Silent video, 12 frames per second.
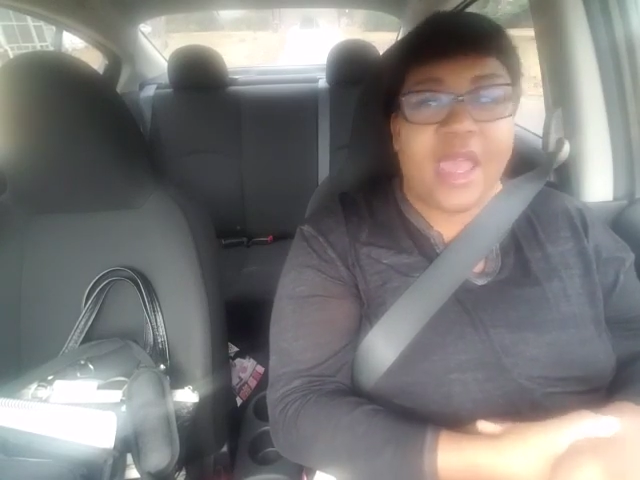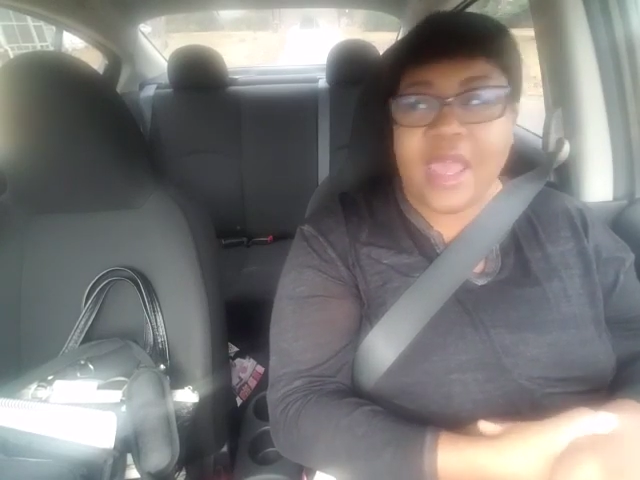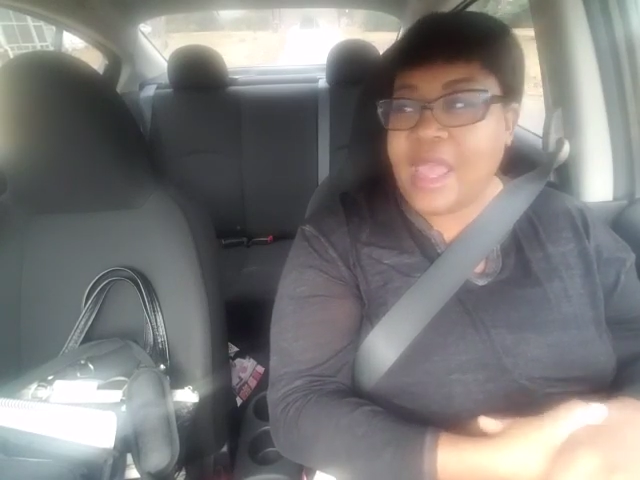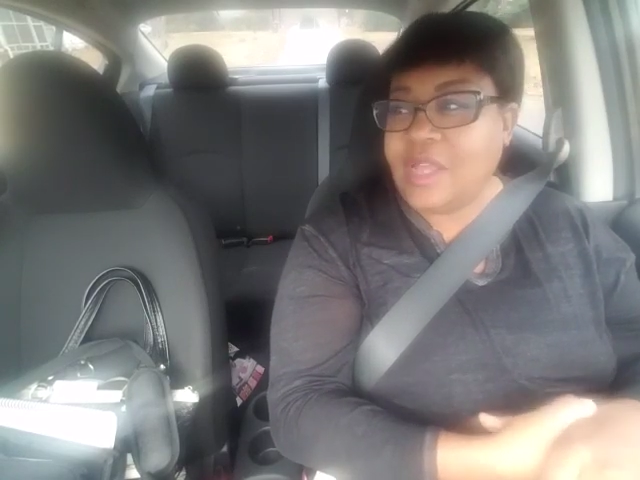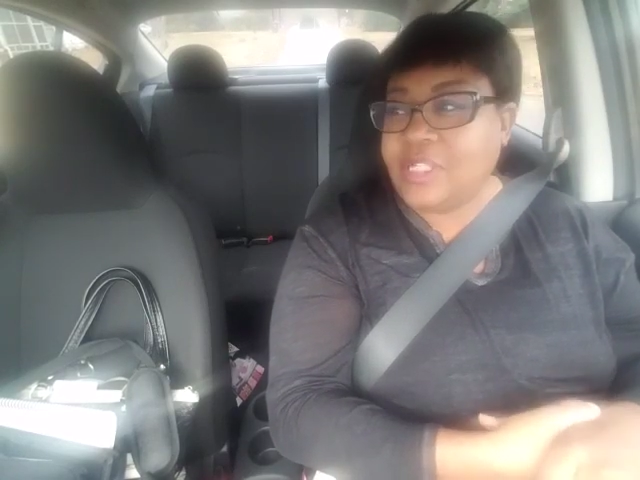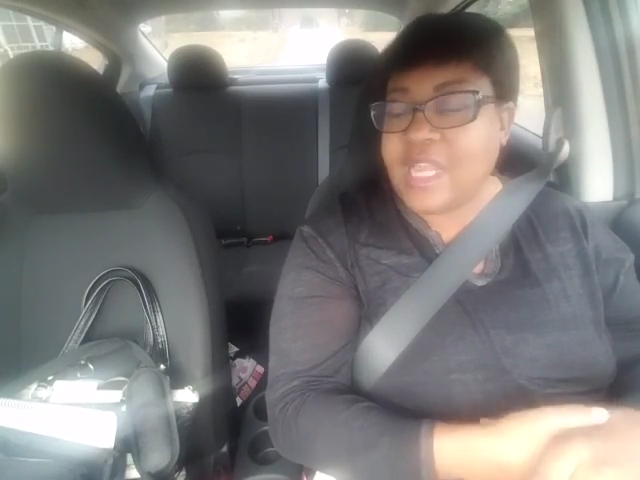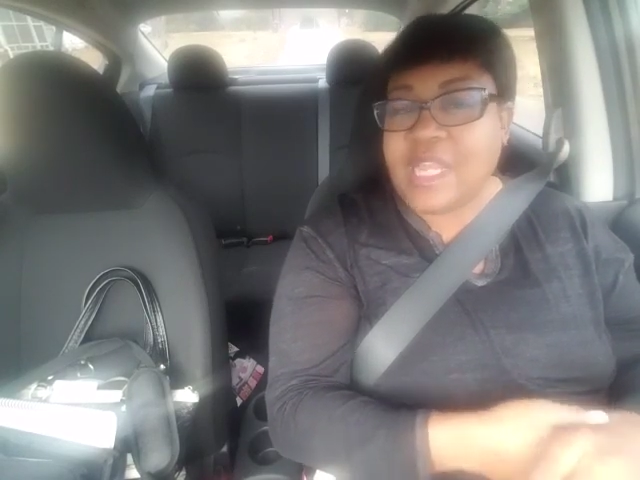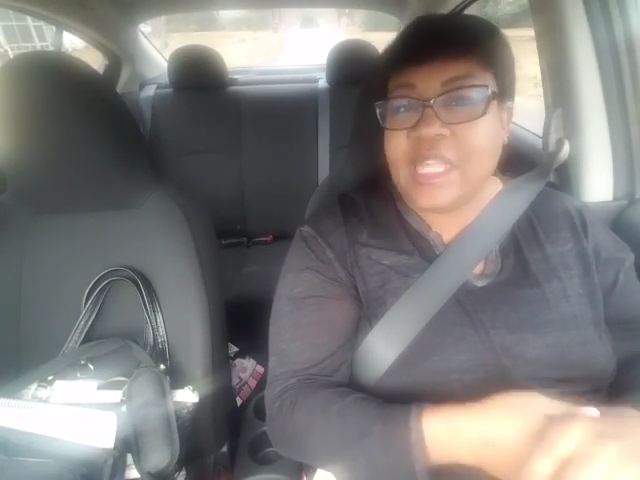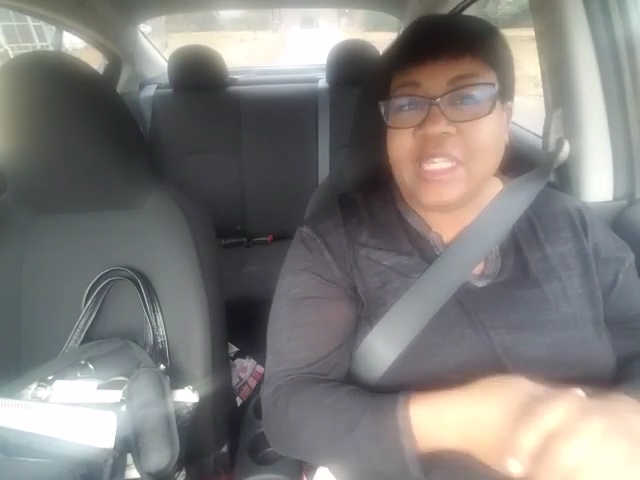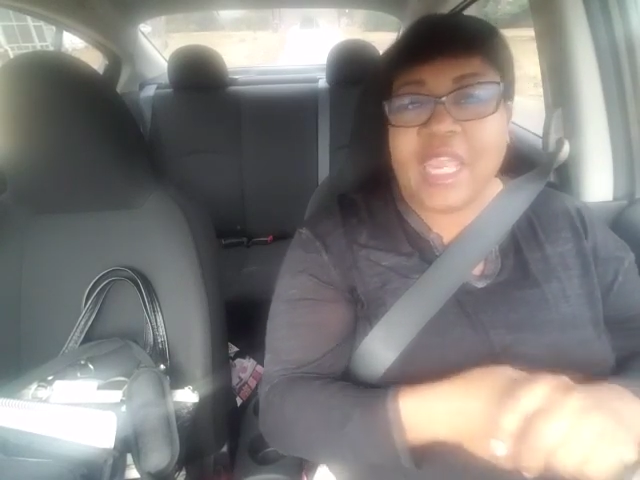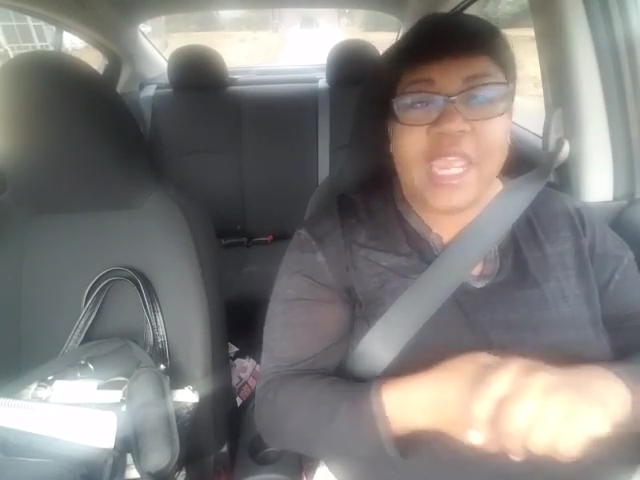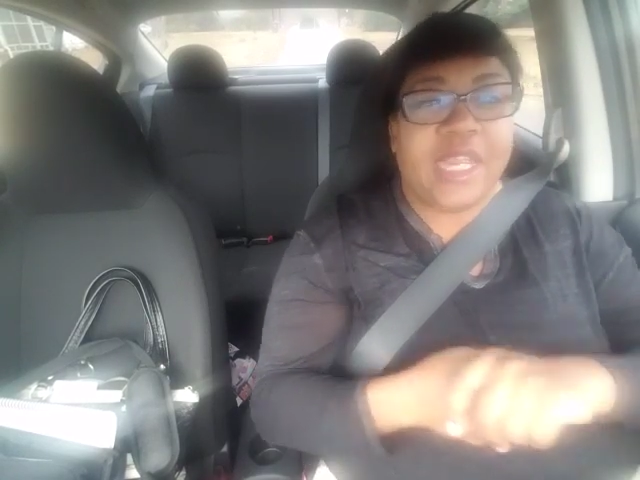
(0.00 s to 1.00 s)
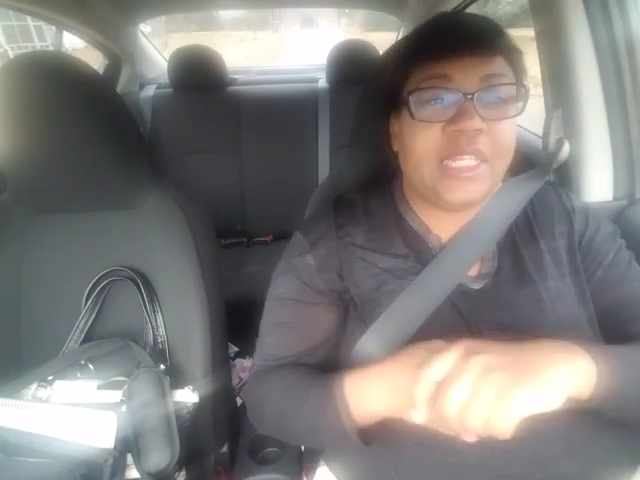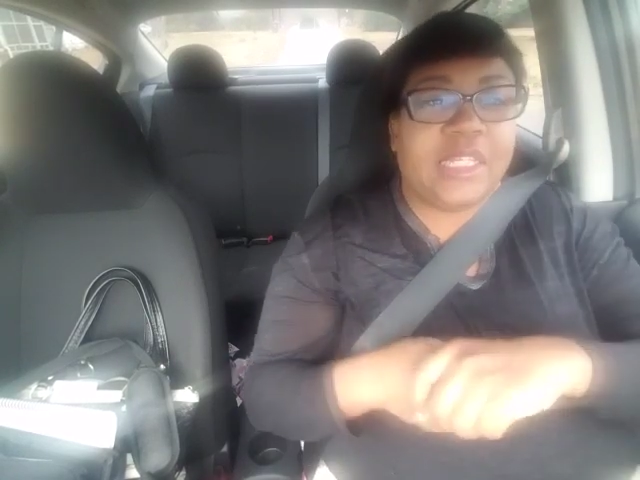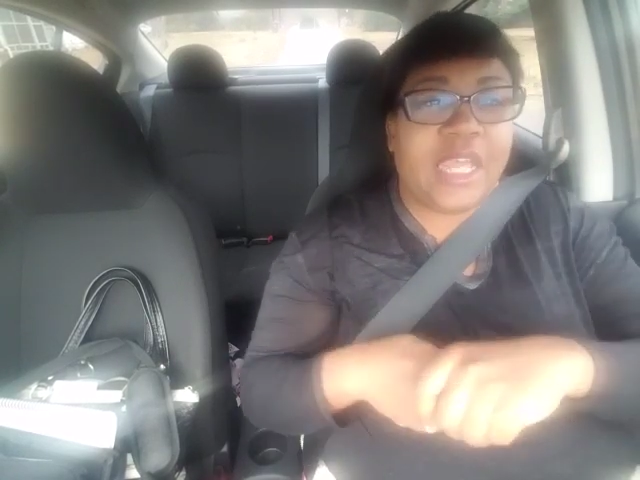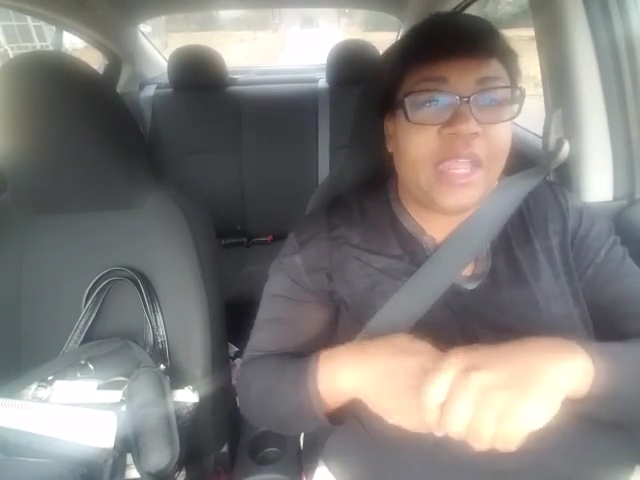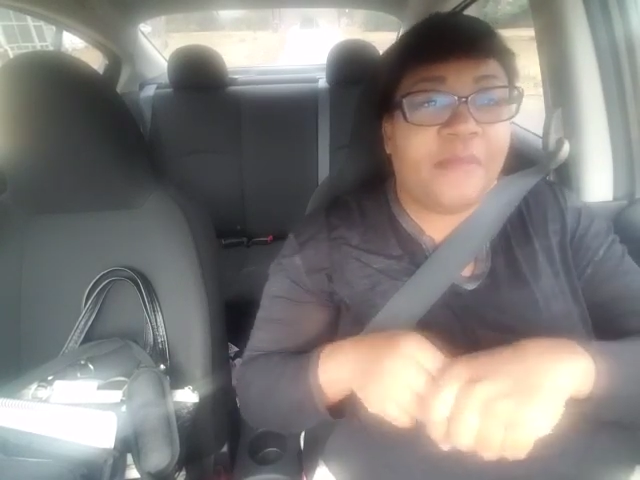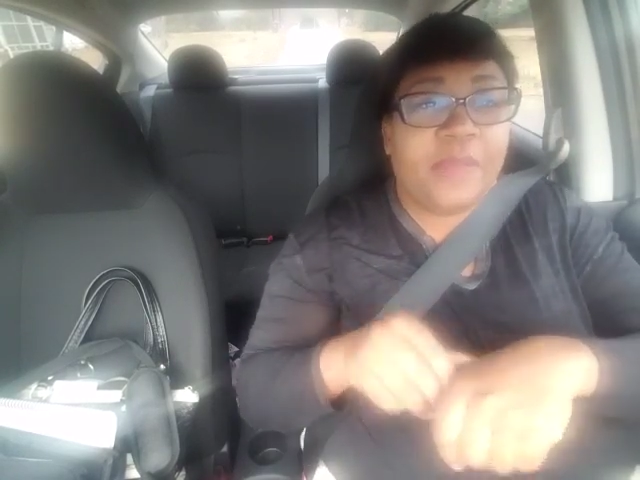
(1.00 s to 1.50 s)
I'll take his hand and
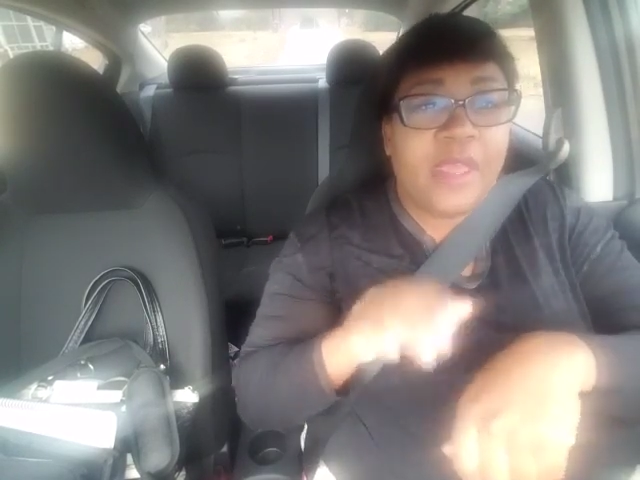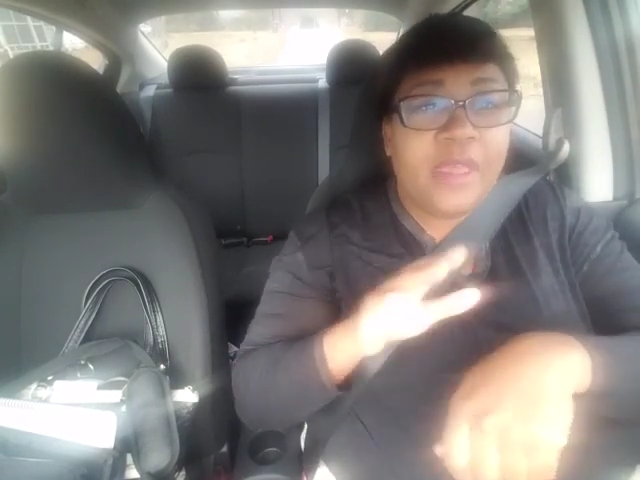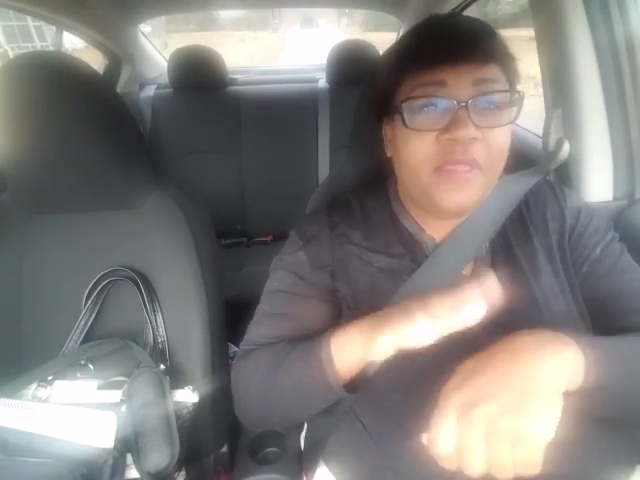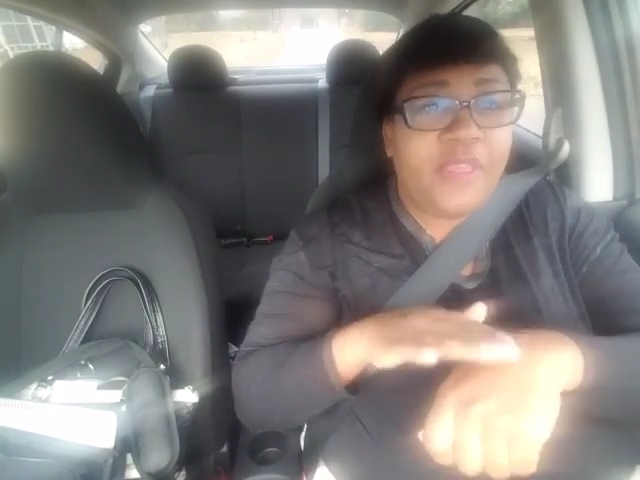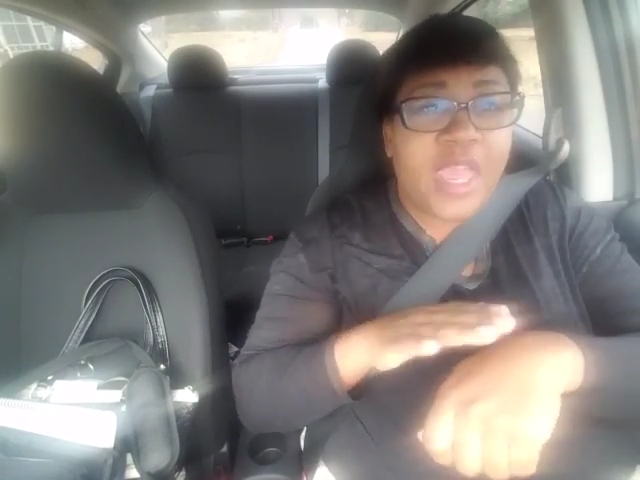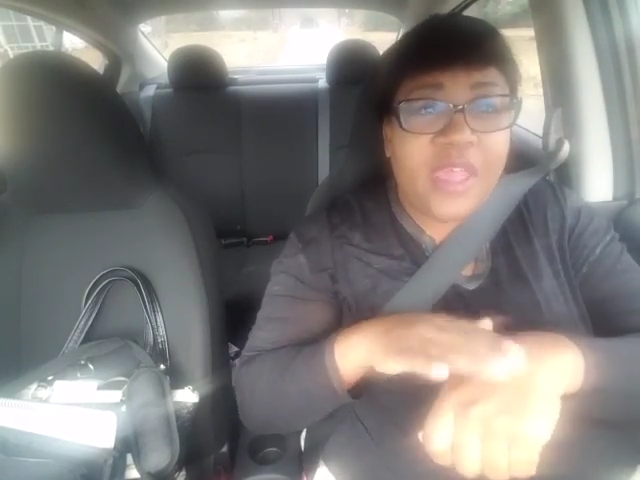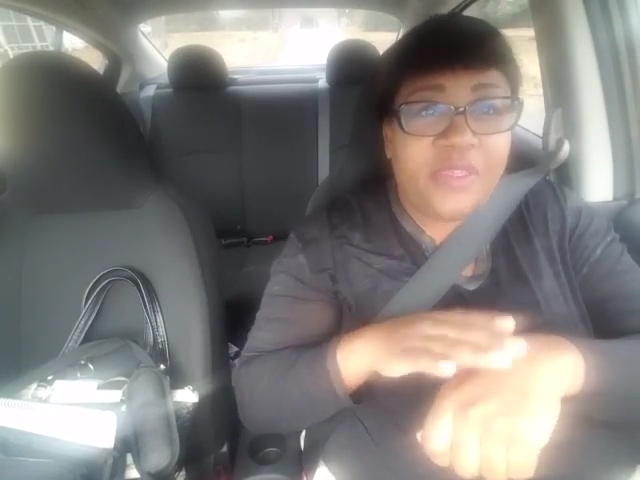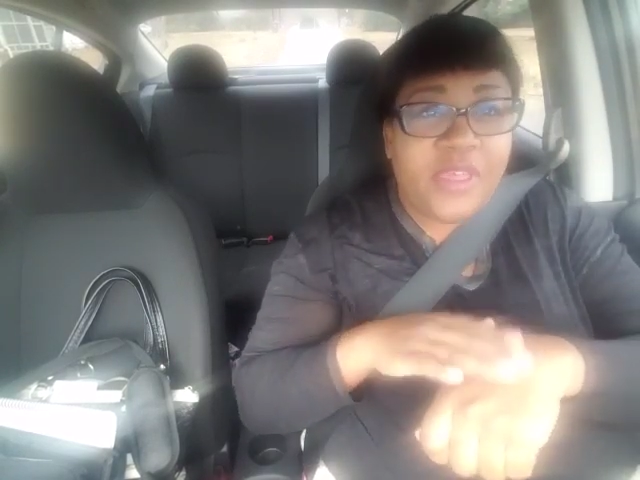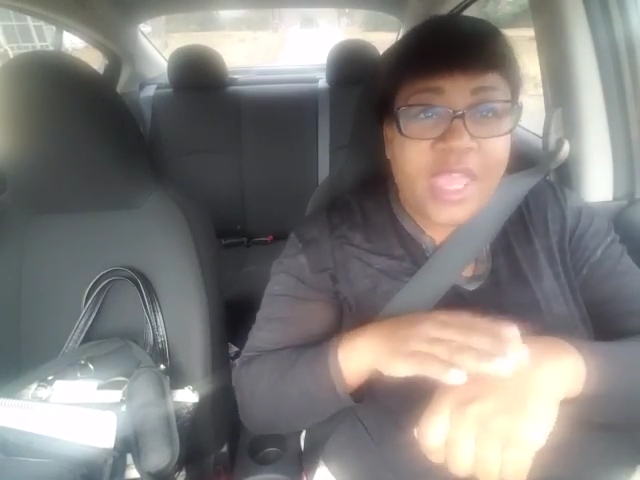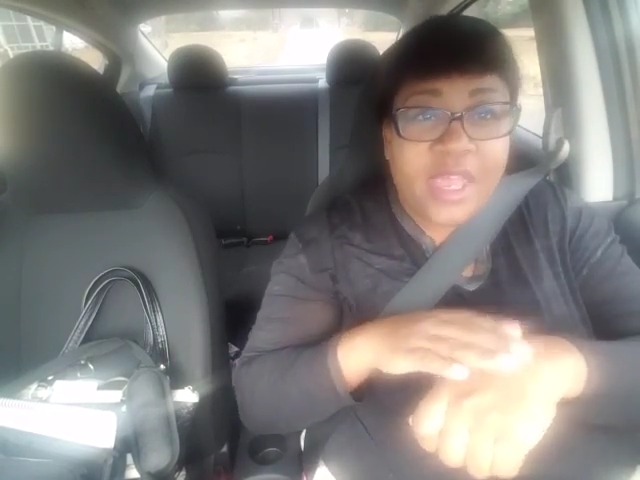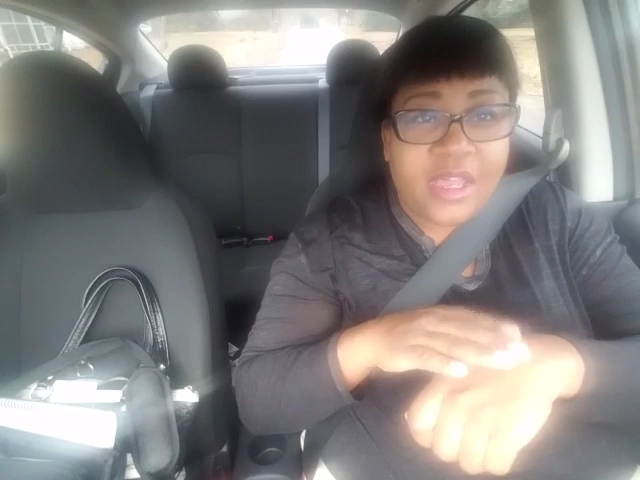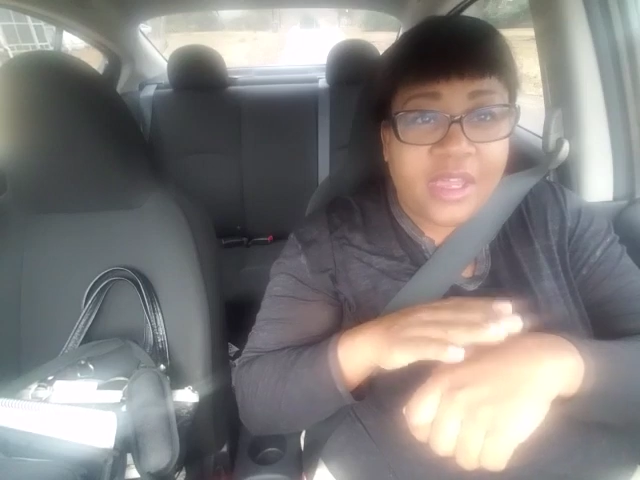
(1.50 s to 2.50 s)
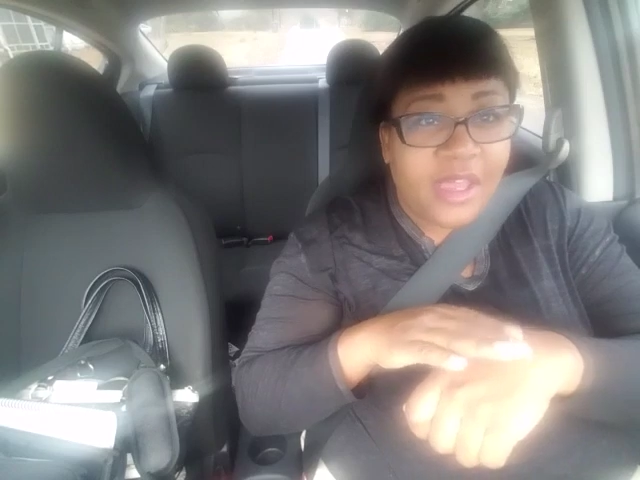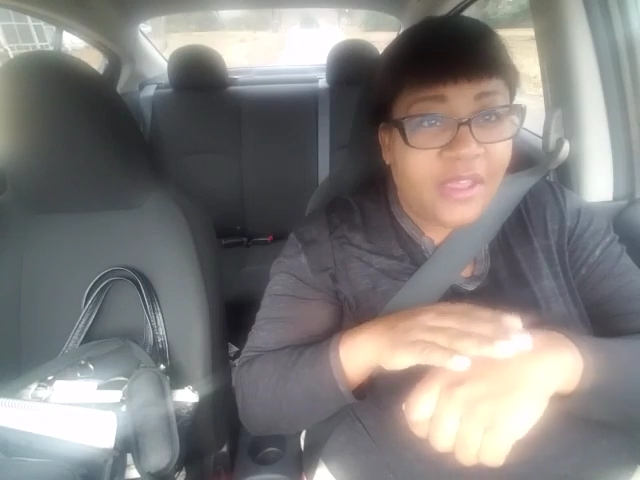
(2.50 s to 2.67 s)
say, there.